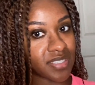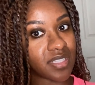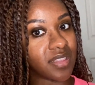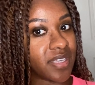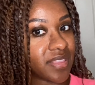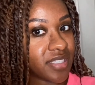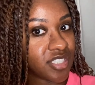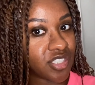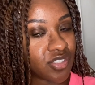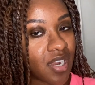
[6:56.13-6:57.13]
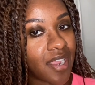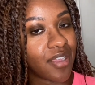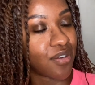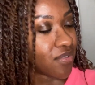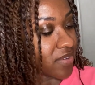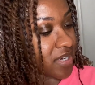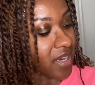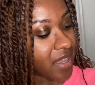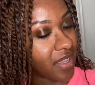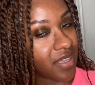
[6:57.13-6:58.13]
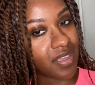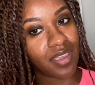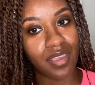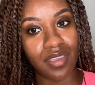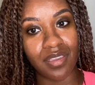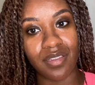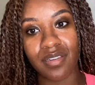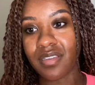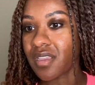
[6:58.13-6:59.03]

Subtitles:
let these dry overnight, and